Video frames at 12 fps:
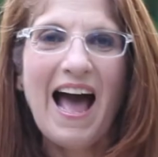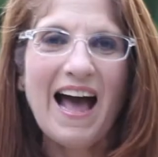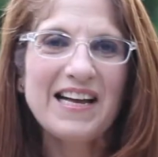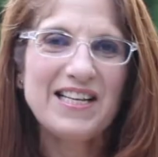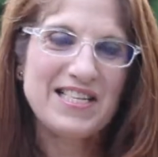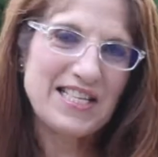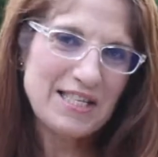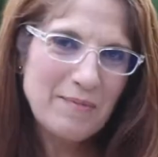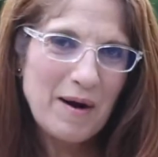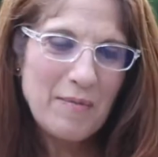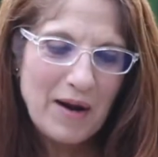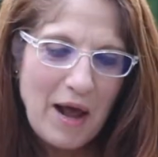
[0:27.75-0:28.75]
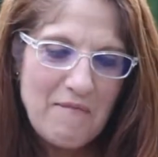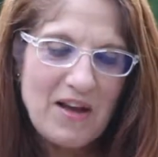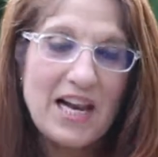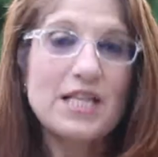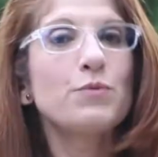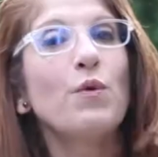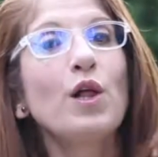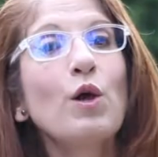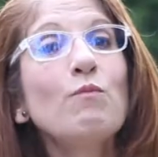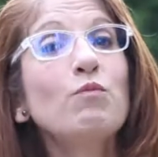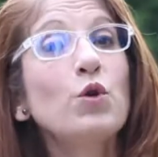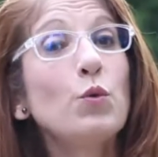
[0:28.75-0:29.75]
Hi, this is Barbara Velez.
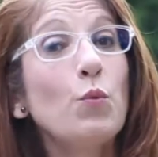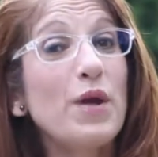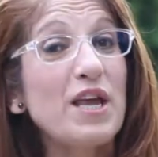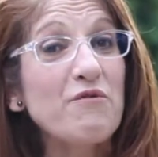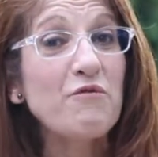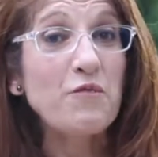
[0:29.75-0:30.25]
Welcome to week